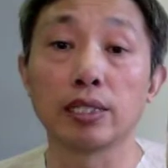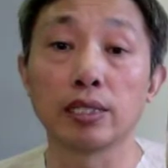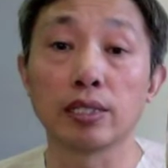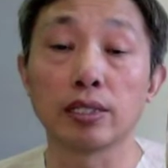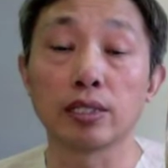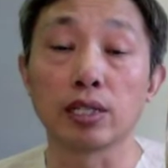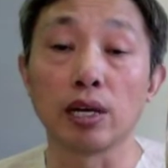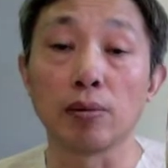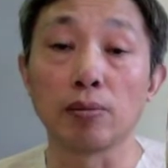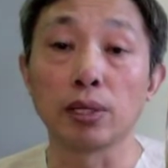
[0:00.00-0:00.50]

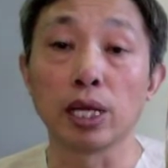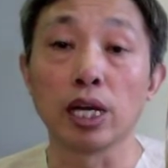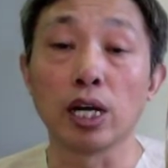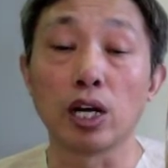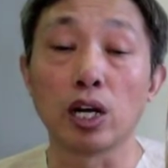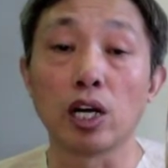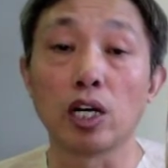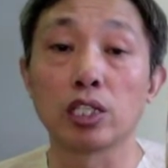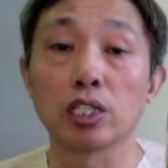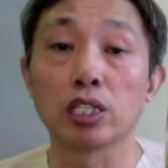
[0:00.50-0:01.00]
some the
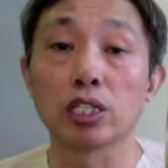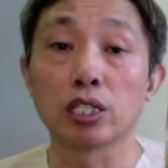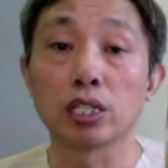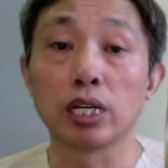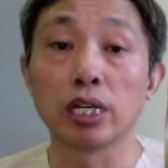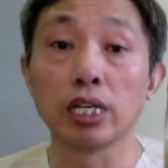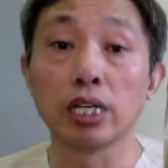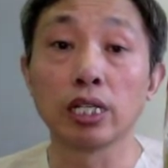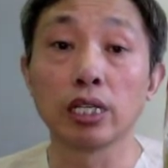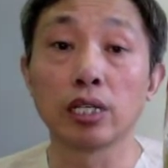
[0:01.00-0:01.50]
arts is a
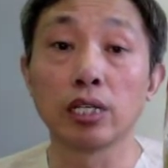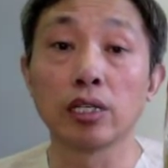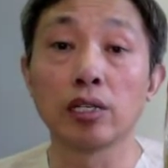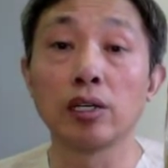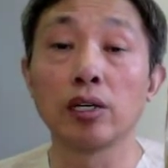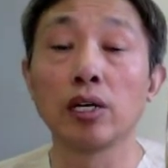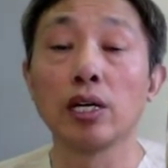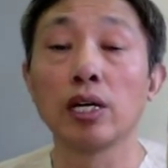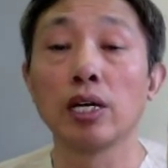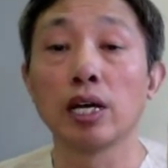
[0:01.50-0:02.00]
little
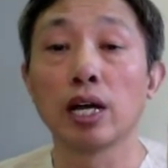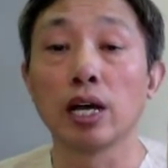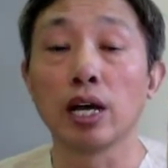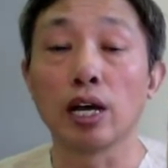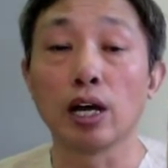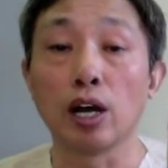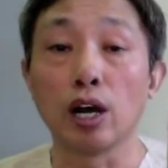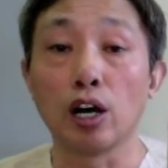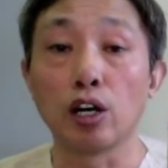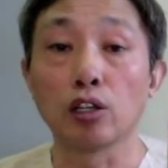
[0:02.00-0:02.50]

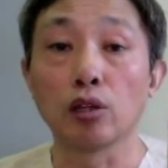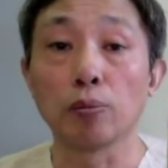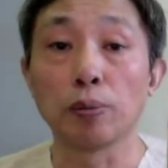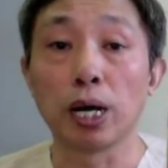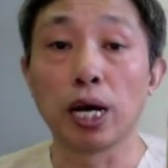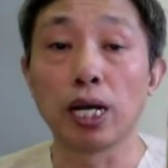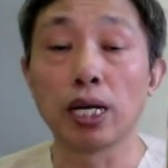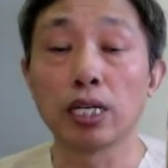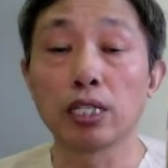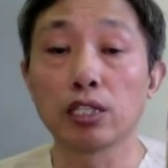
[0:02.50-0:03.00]
out of
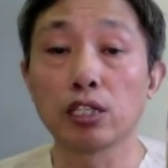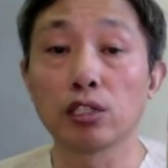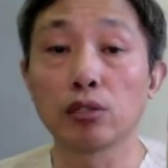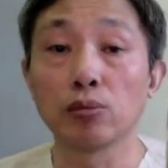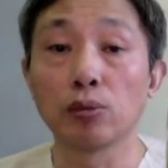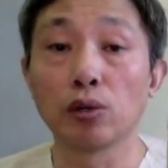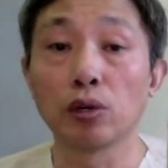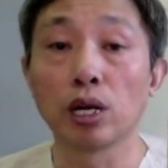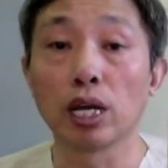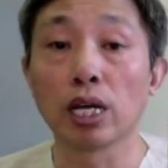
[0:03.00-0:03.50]
balance, is
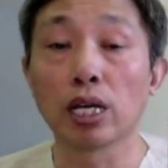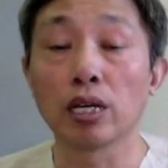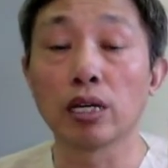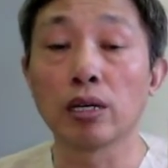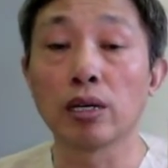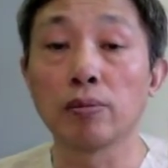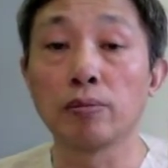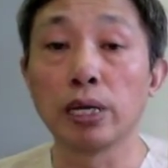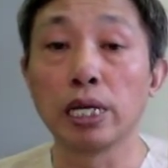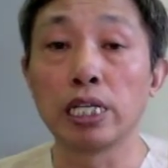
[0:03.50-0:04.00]
more like
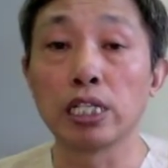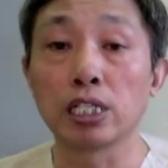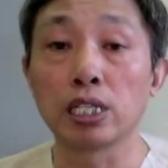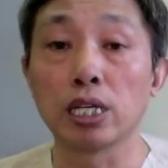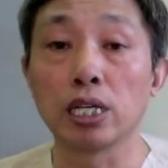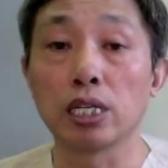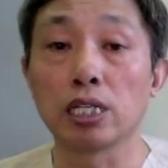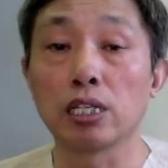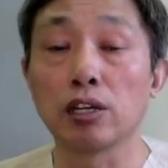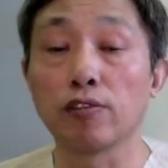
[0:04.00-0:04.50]
a
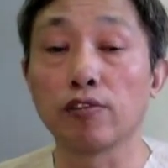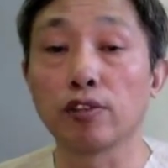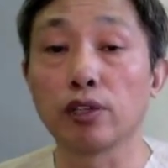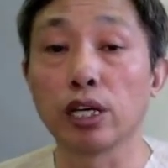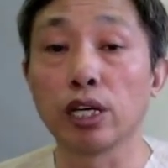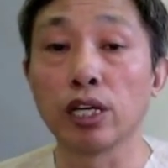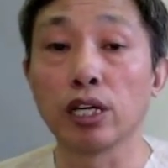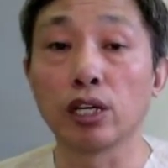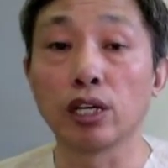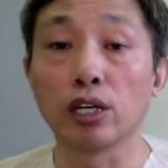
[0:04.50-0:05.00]
medicine. If
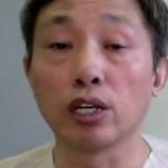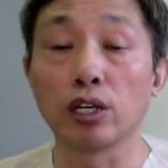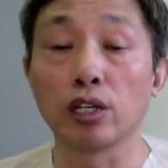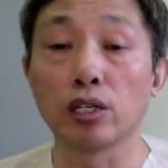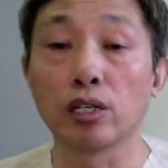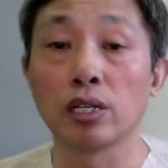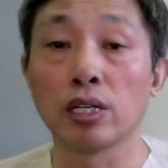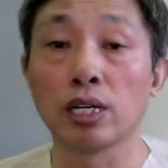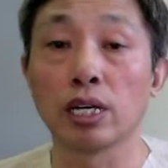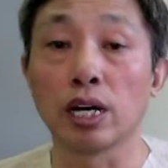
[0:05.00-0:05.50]
the
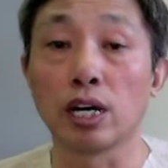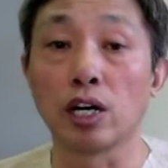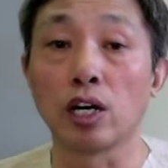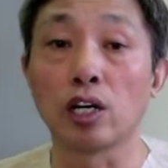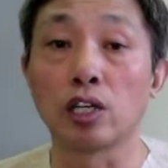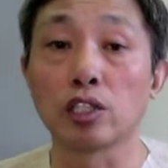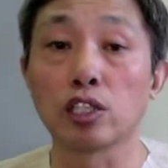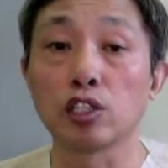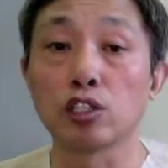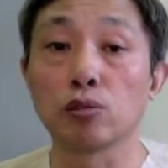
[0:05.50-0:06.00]

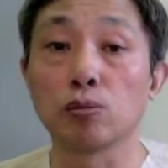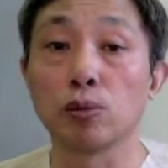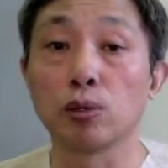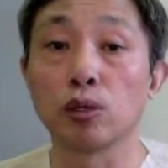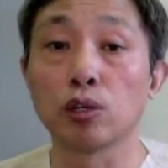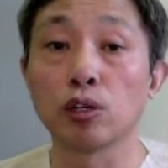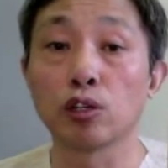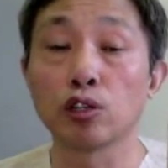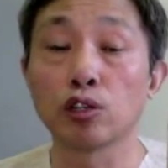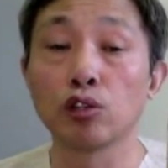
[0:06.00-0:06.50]
arts is
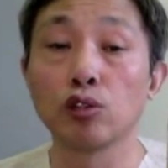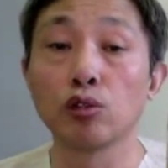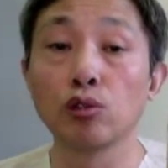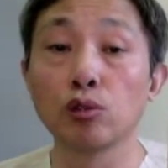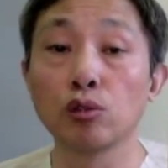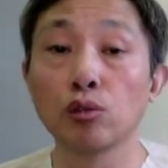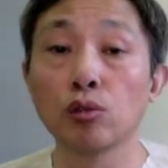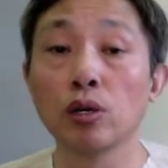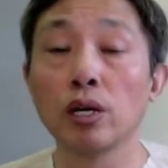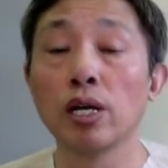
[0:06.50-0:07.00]
more
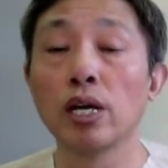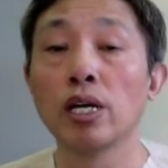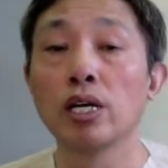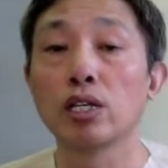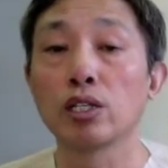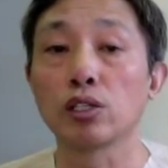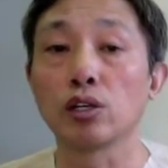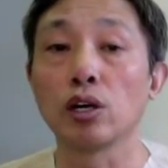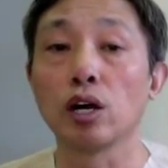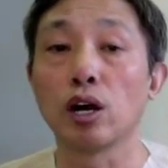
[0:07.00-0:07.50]
cool,
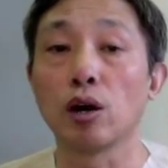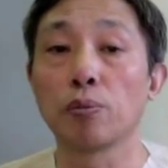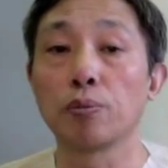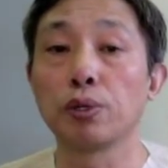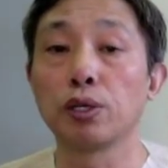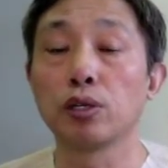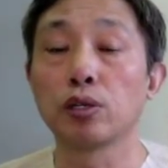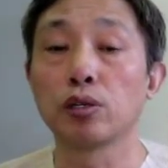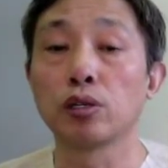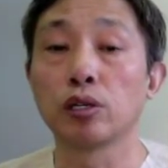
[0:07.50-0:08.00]
so help
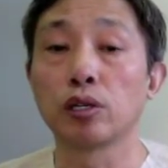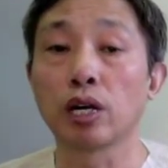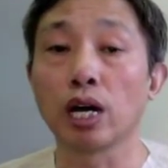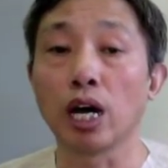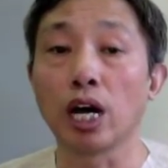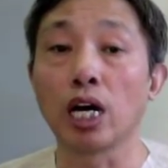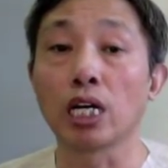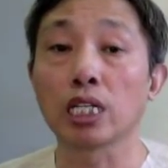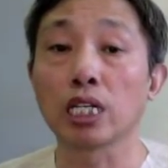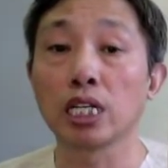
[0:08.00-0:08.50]
your
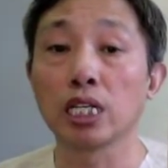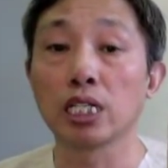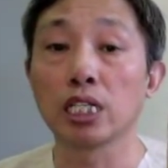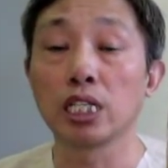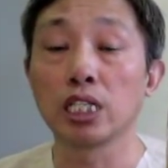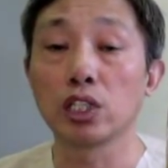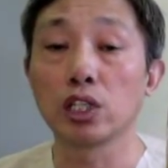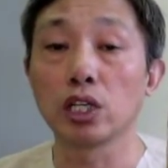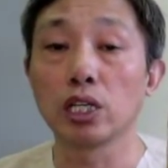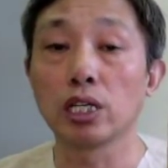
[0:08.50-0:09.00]
heart
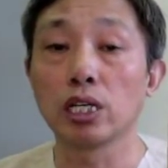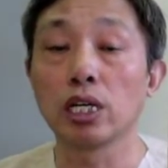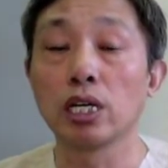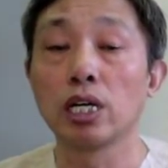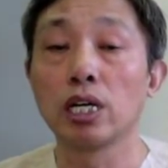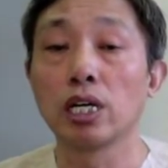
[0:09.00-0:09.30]
condition.